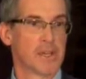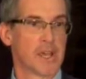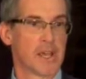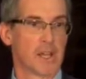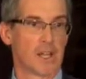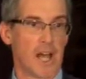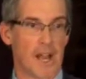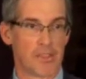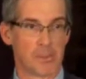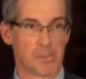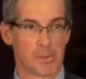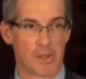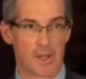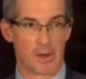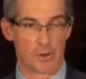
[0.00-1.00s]
And a lot of the
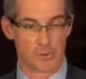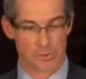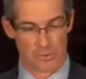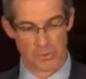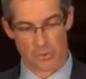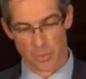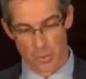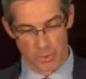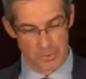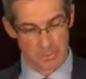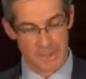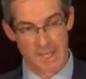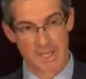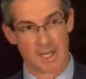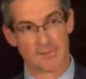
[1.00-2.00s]
players we'll
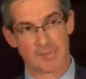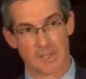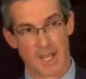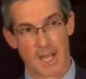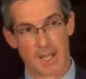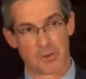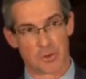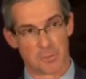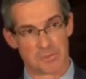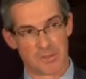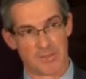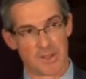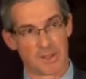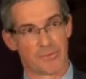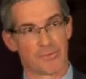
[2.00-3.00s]
speak of today, in terms
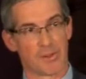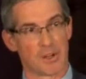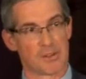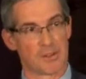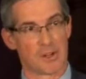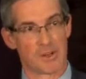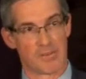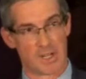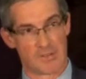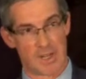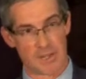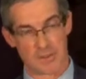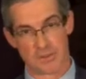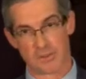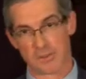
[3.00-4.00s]
of at the frontier of
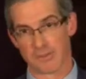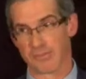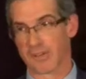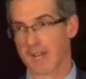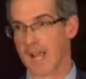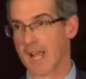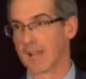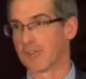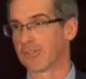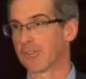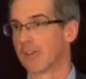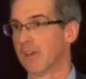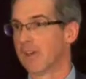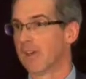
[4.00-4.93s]
innovations to finance,